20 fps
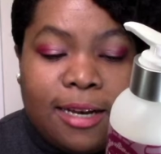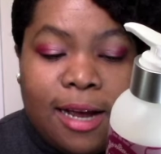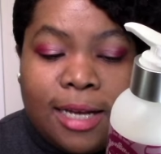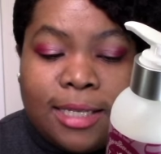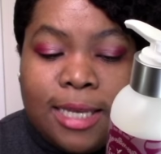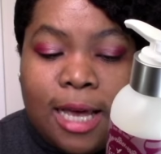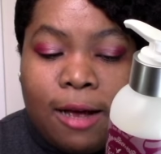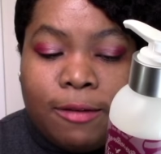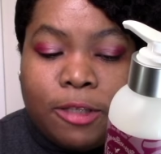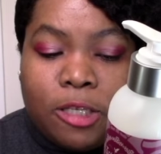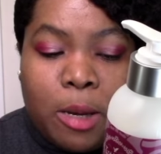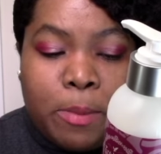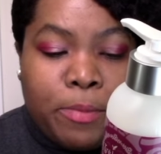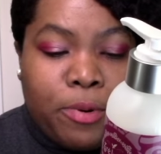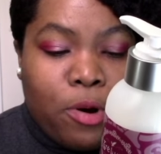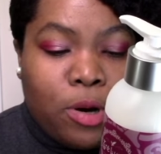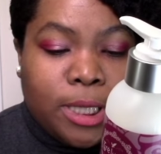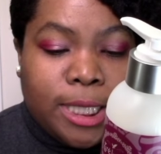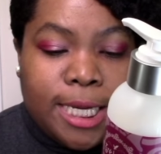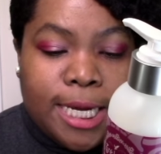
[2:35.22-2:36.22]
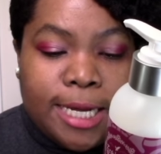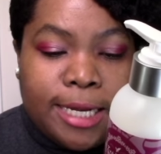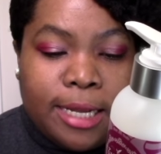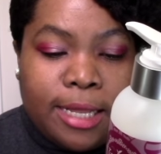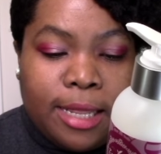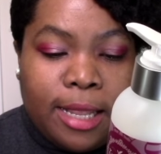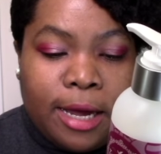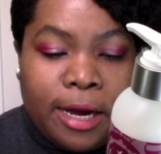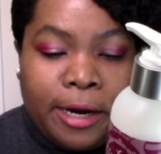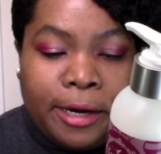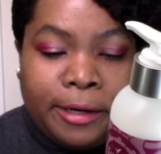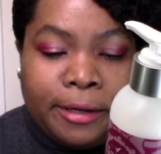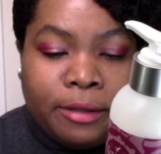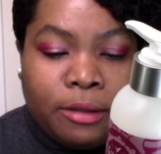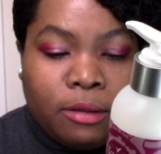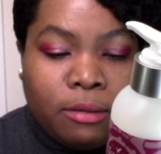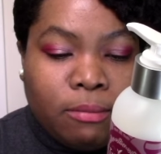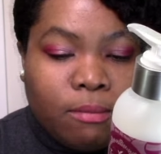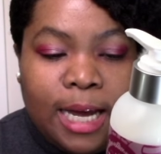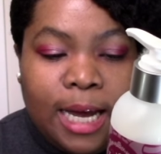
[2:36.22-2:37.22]
does have some protein in
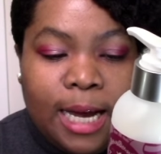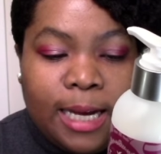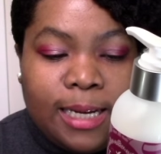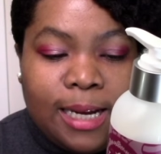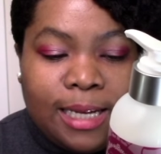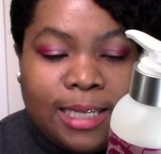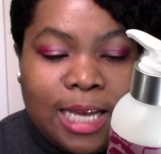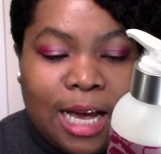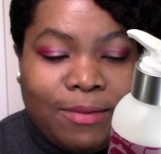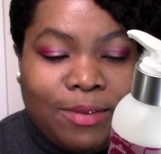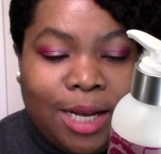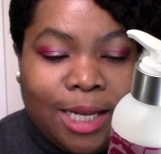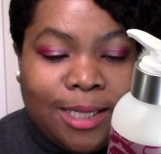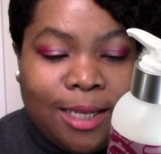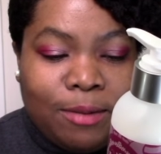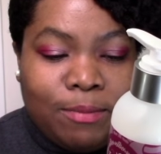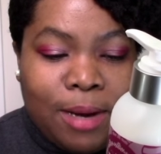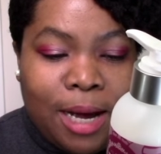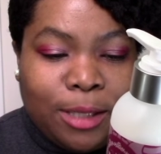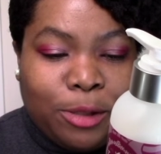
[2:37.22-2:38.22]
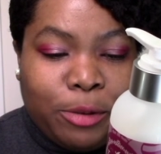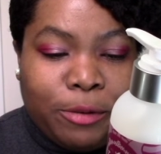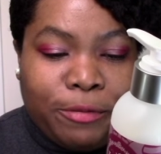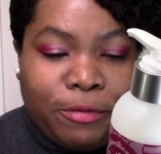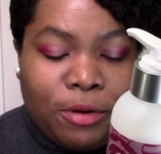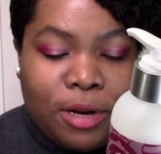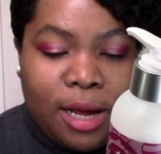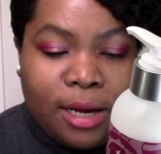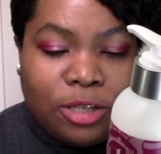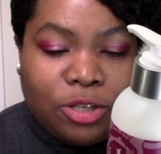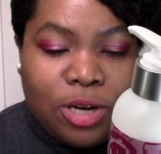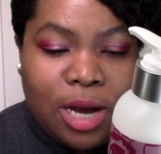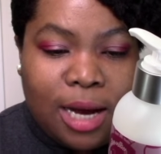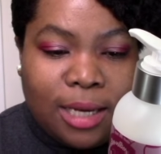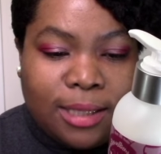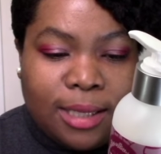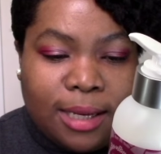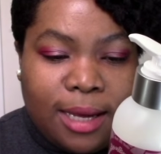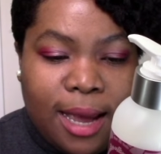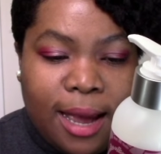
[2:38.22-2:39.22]
there. It does have that tomato fruit
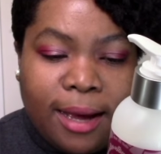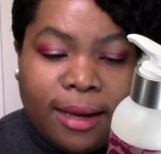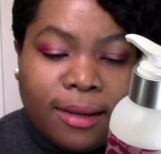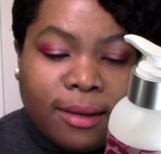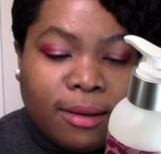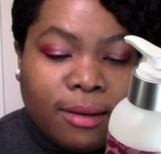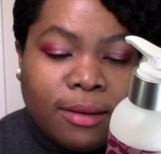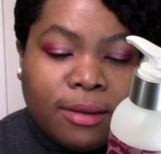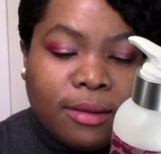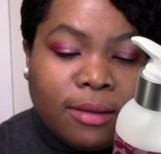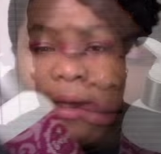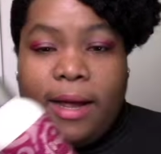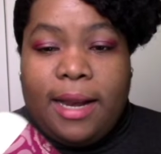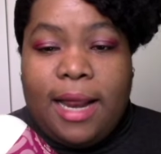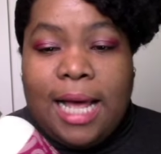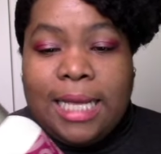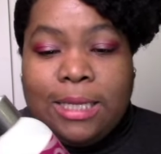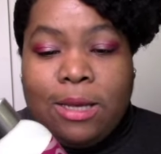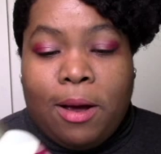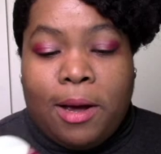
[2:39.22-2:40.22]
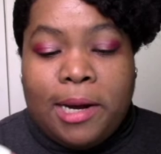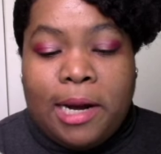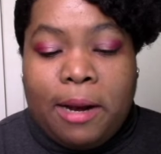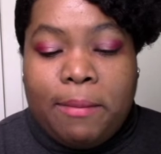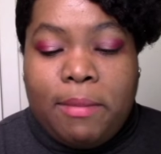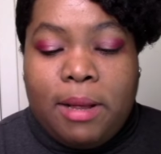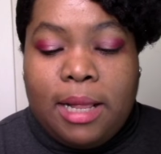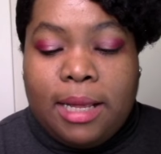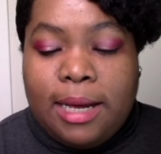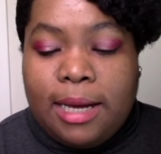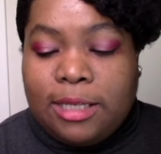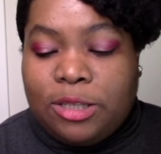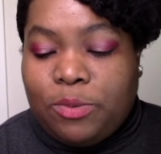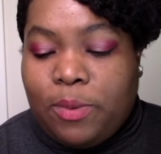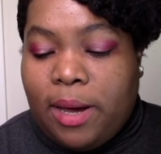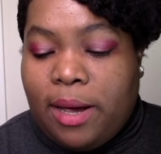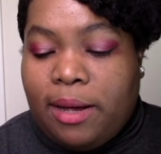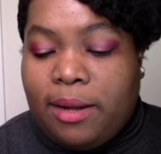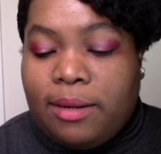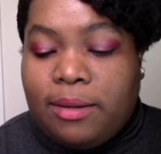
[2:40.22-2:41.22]
extract again. It has coconut milk as
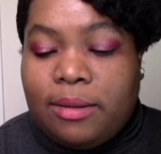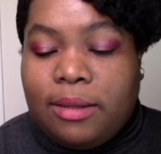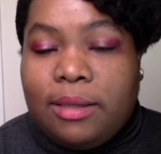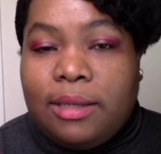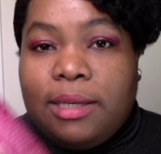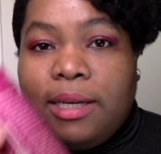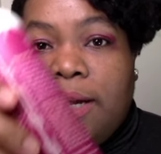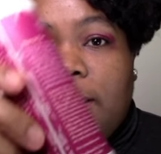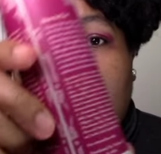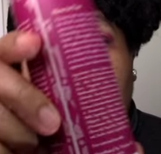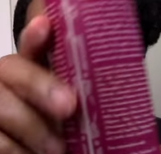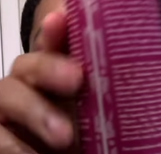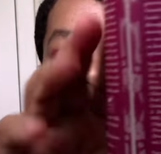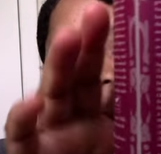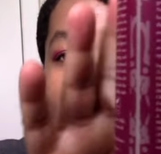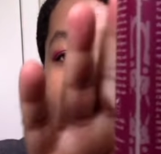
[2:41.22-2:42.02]
well. So